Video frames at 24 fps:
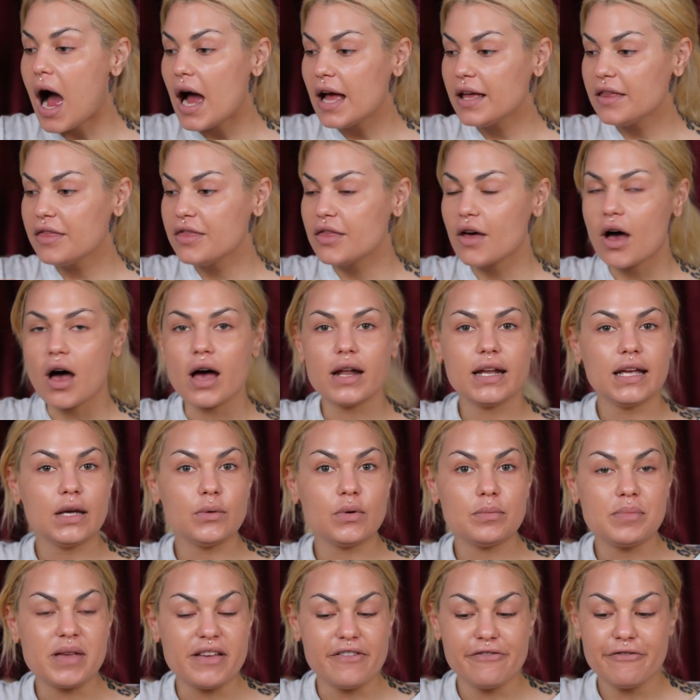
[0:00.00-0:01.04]
I thought it
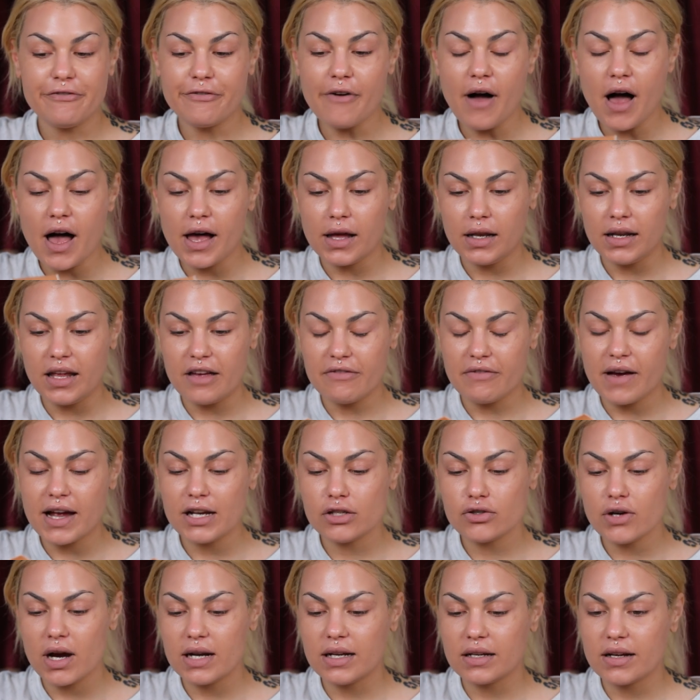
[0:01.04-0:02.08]
would be fun if I
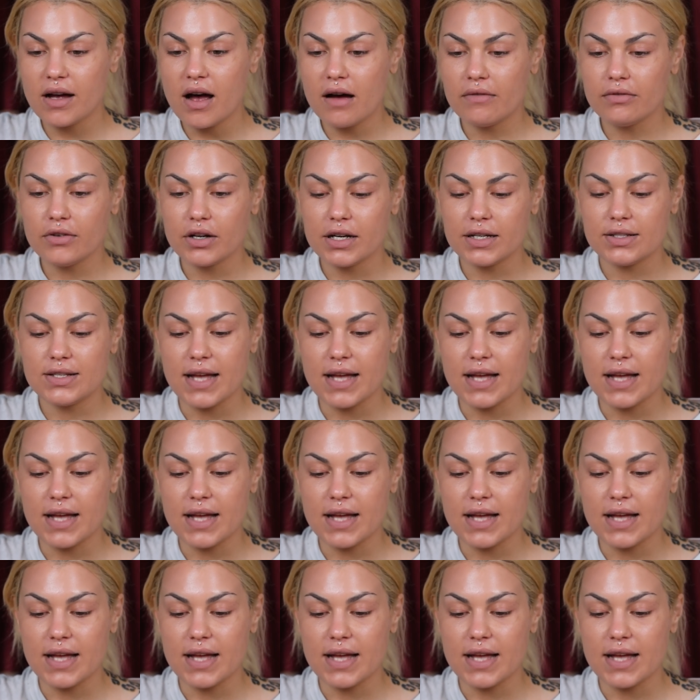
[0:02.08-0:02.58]
tried to cover a